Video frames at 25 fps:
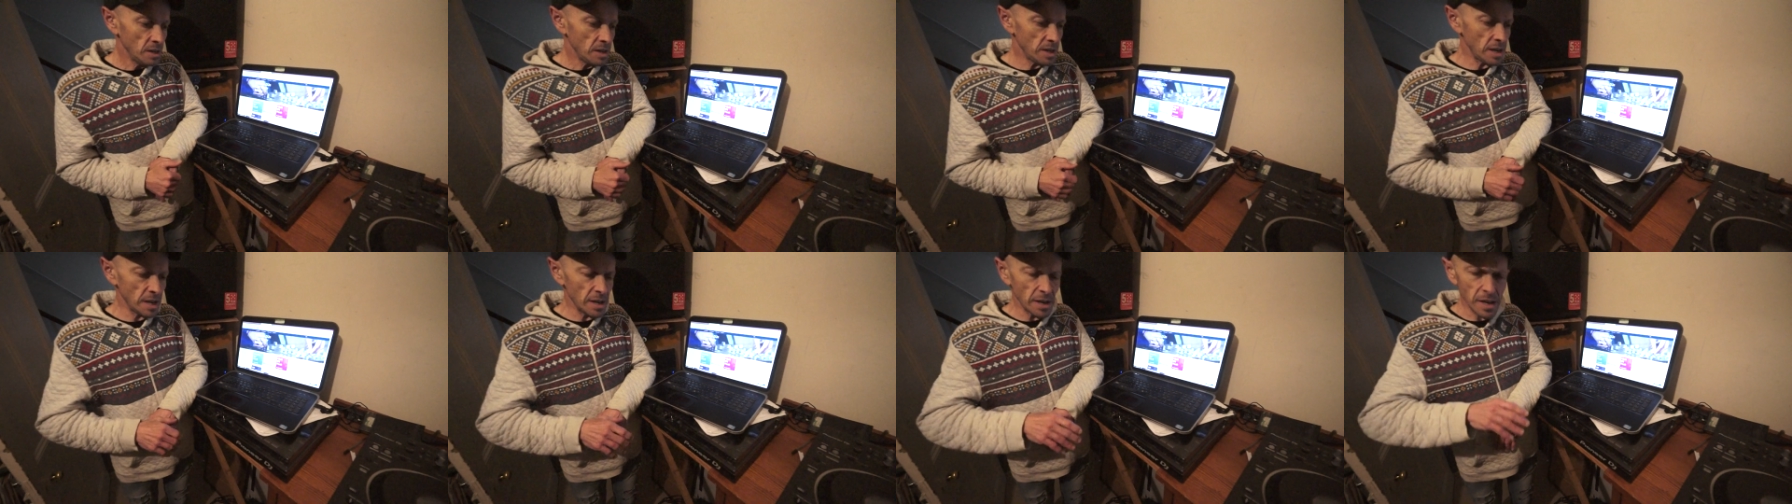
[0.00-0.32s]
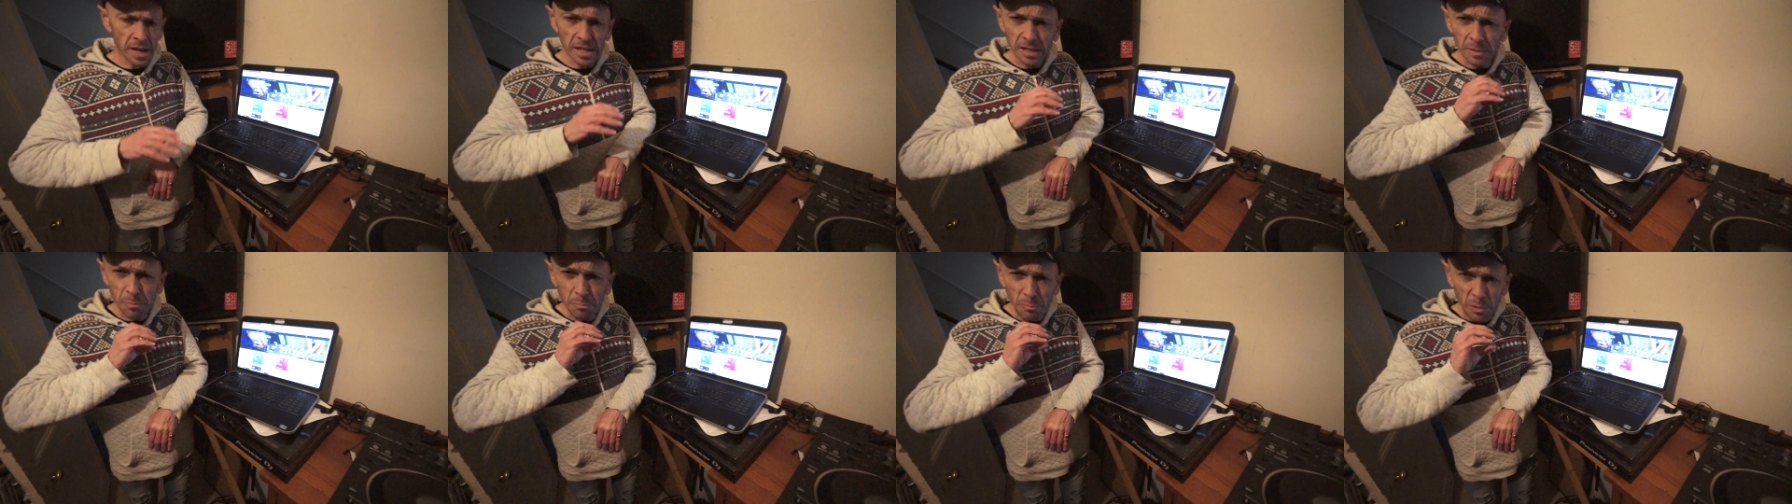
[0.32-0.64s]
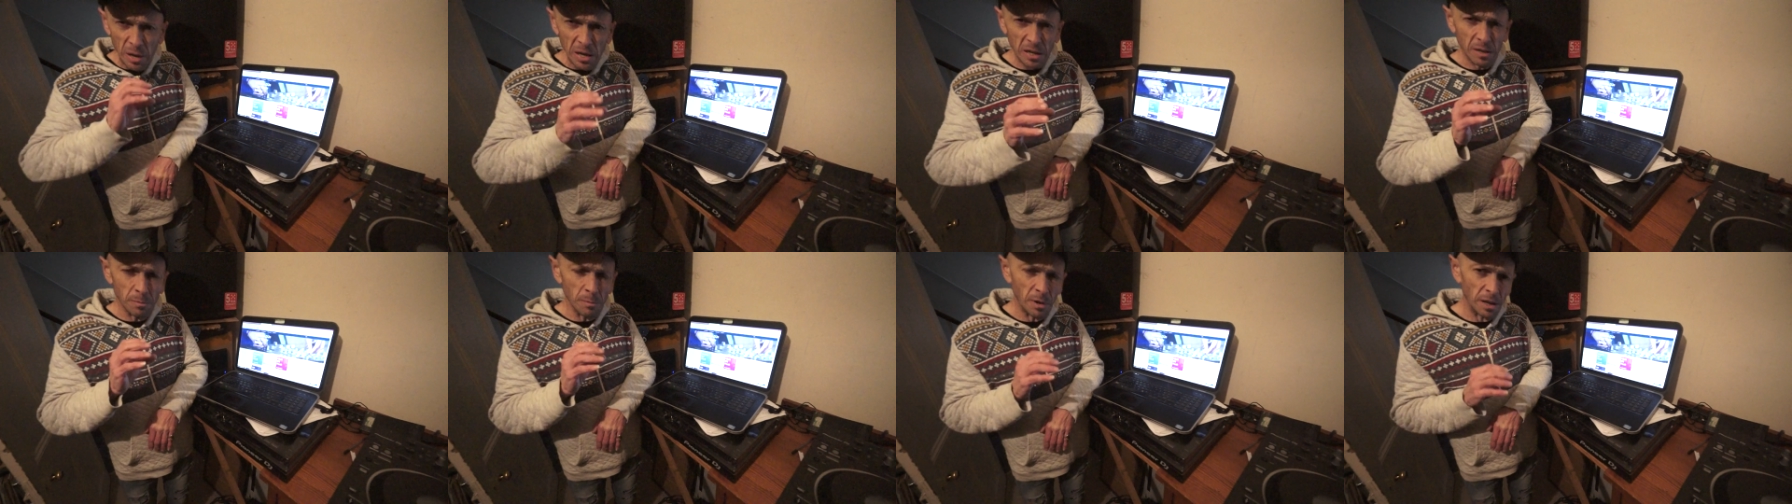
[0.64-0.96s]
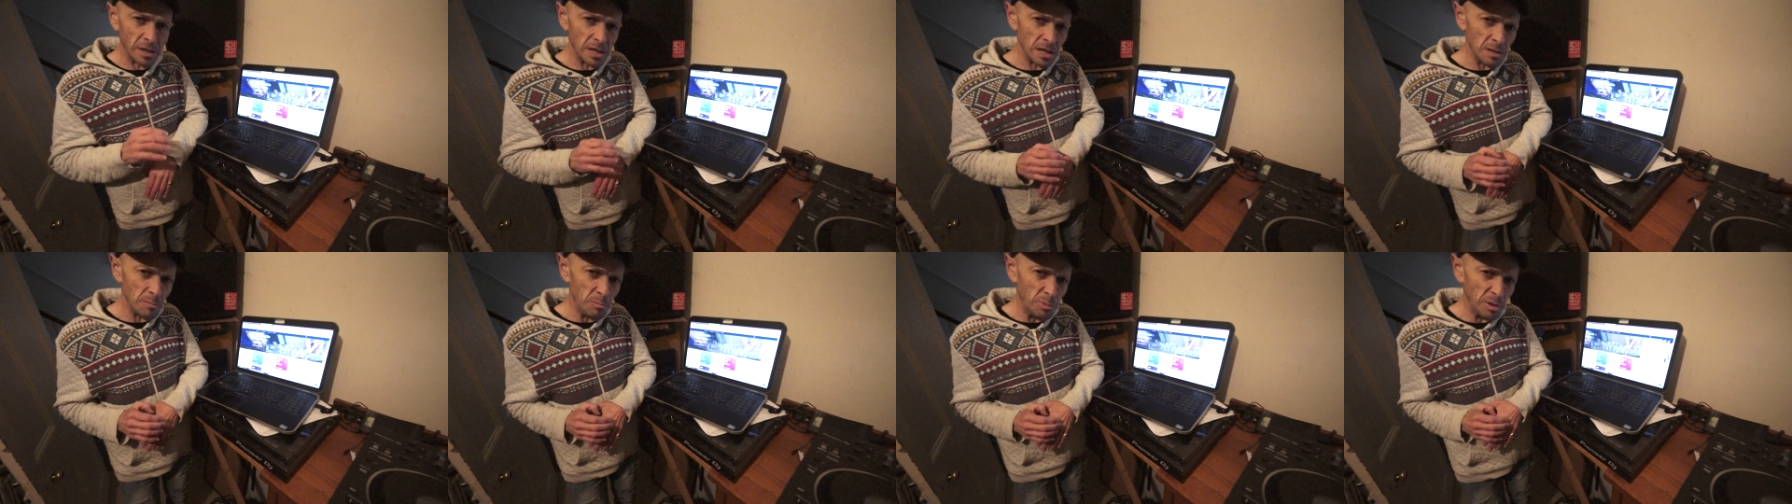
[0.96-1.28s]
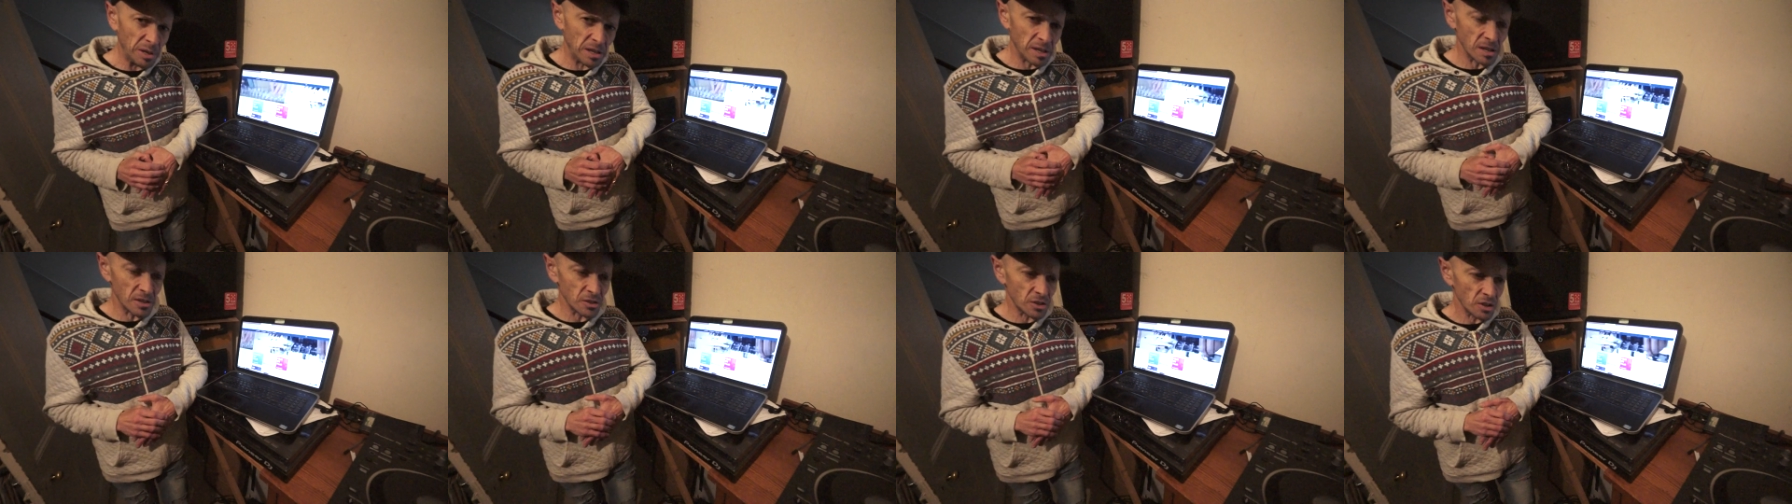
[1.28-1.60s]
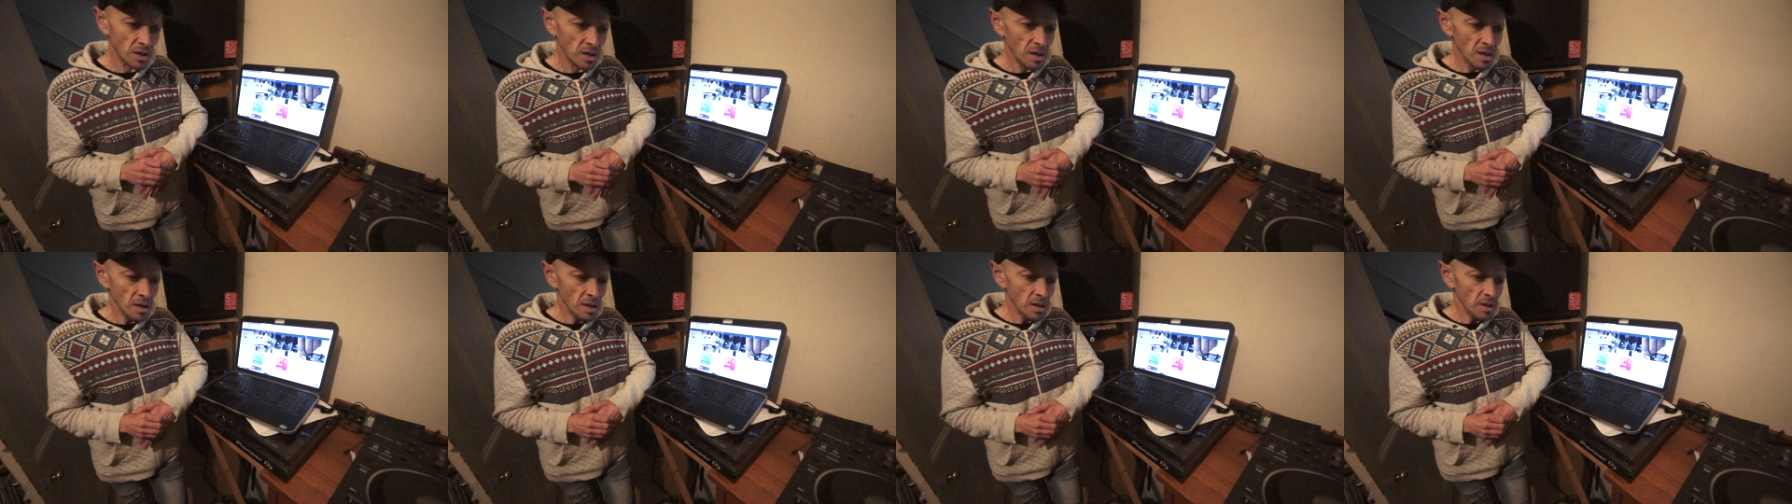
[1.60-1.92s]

It, it's big money because